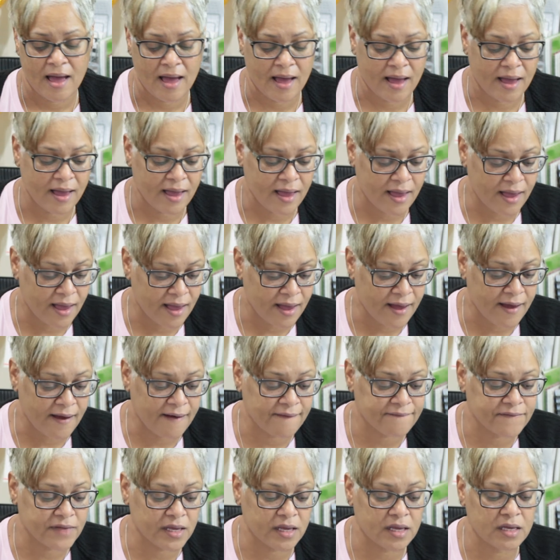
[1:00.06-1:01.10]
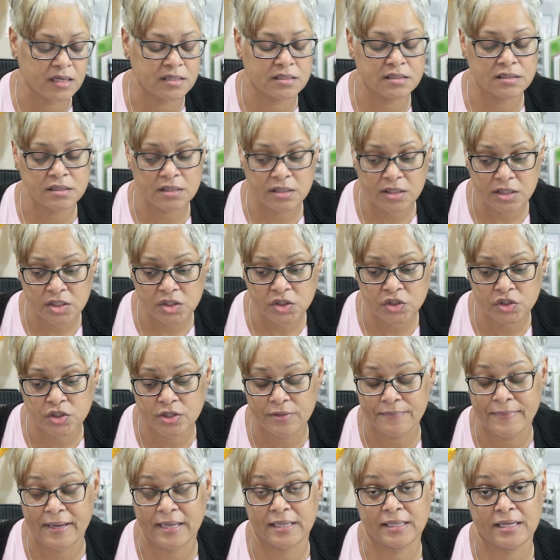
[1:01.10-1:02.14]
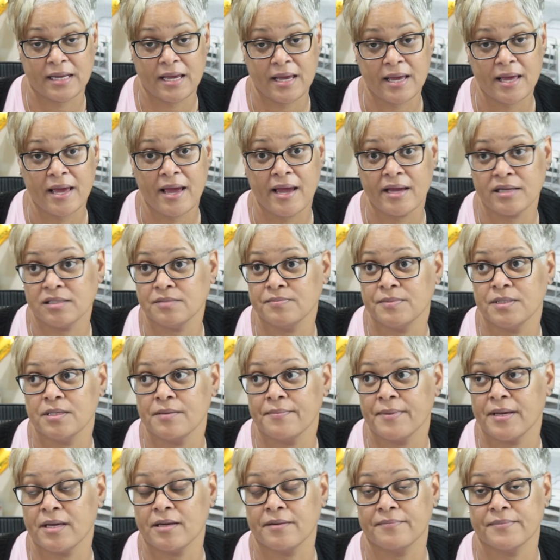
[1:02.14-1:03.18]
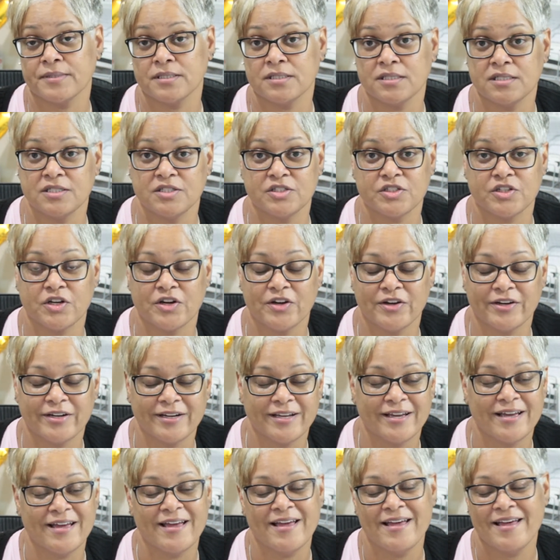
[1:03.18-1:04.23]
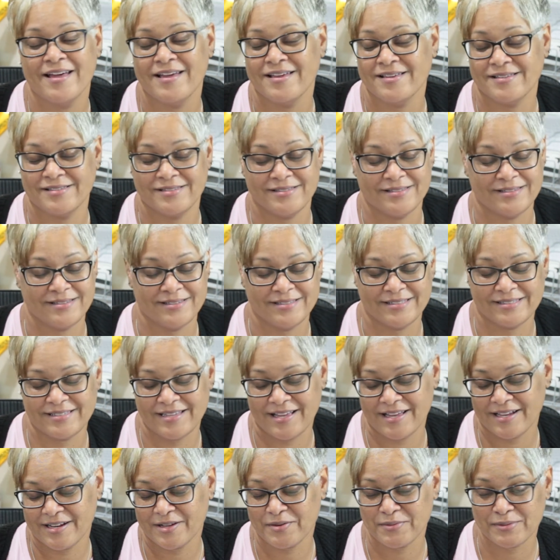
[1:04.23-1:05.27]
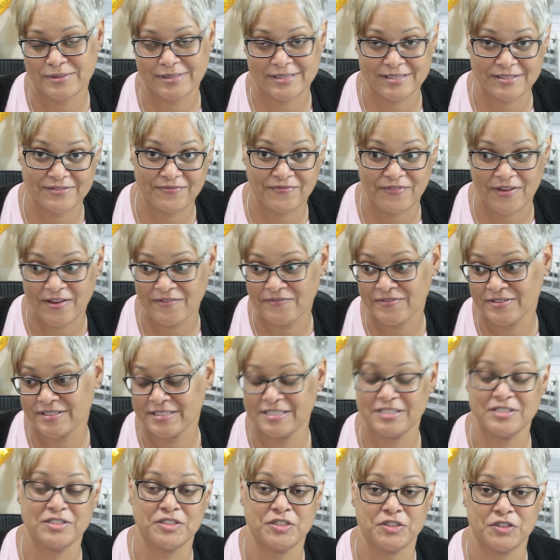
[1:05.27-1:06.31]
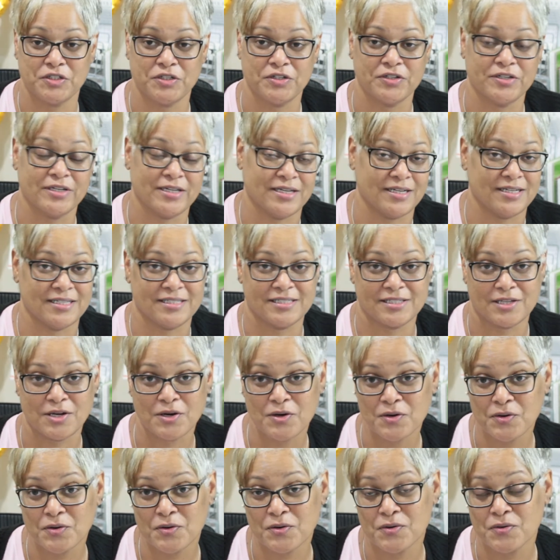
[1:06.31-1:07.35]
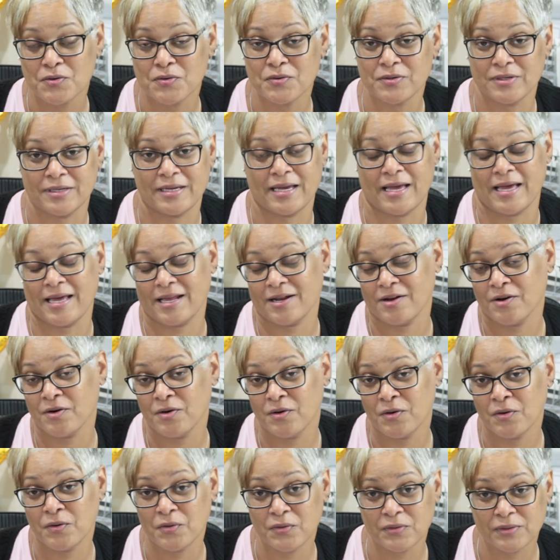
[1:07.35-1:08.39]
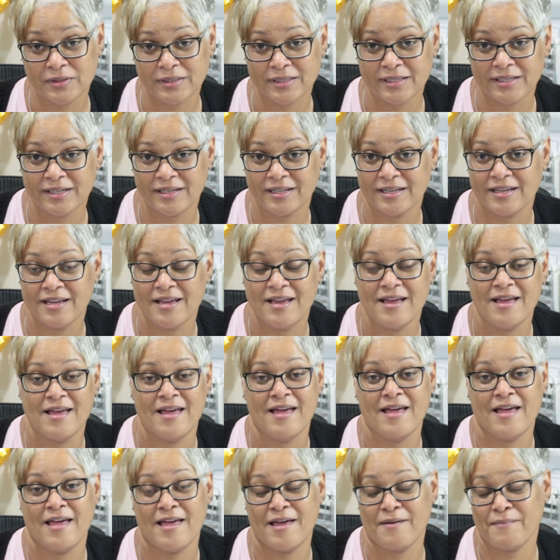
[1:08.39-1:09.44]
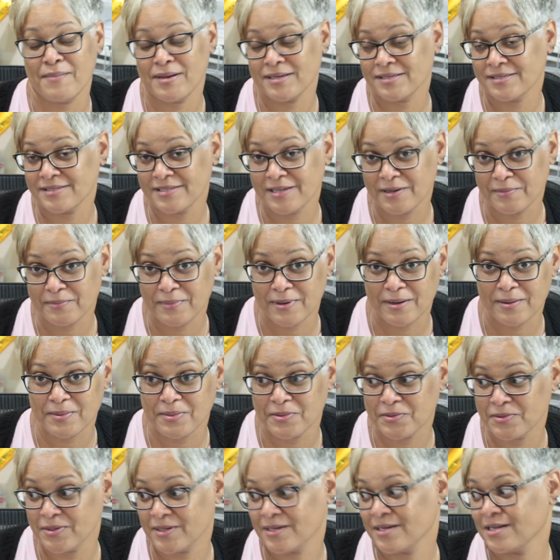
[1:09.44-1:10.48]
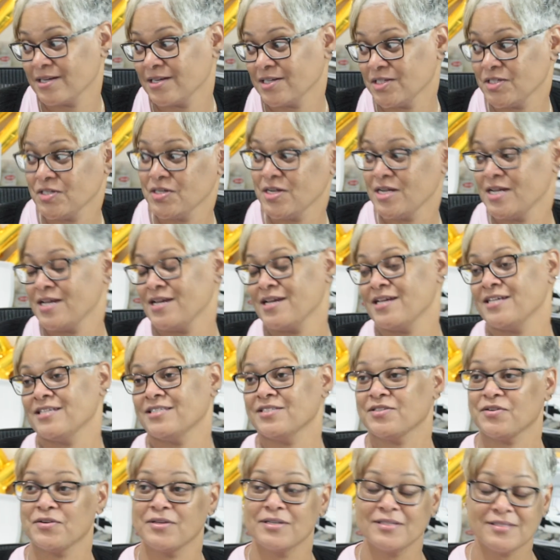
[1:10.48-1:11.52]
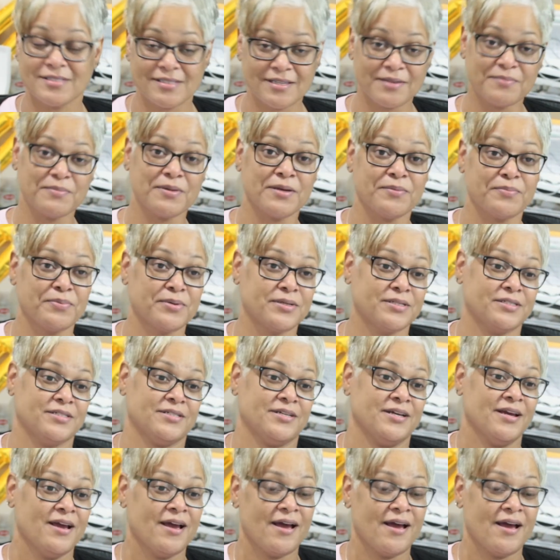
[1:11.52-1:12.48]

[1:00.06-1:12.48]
I have a t-shirt. My dad asked me to make him a t-shirt. He said it was his favorite t-shirt and it's old and got a hole in it, and my stepmom threw it in the trash, so he sent me a picture.